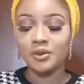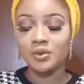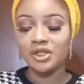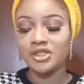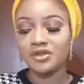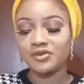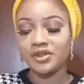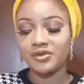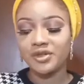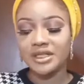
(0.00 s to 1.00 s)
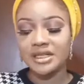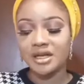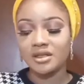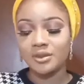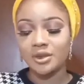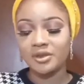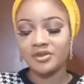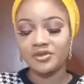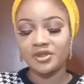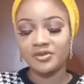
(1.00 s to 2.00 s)
what is your favorite animal? My
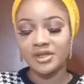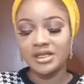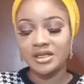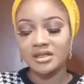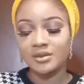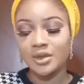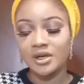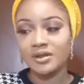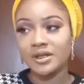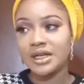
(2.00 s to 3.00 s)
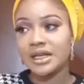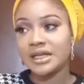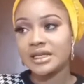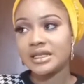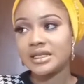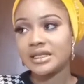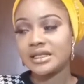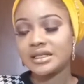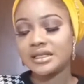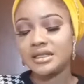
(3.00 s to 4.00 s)
favorite animal
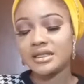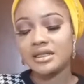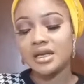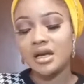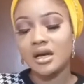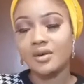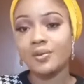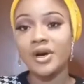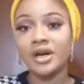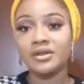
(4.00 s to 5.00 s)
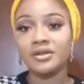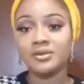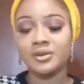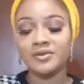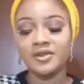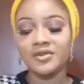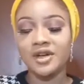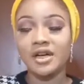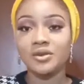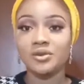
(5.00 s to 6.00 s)
is a parrot, but I've never
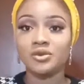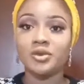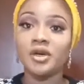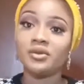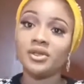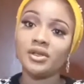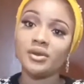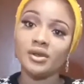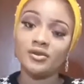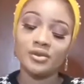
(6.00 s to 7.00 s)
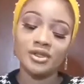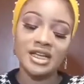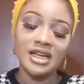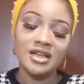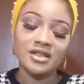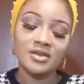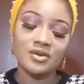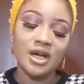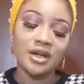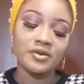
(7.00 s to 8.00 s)
had one, but I really love one. So
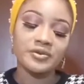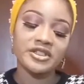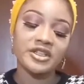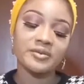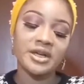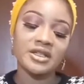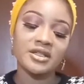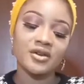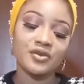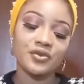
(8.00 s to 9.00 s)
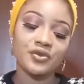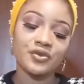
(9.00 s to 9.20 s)
I compensate myself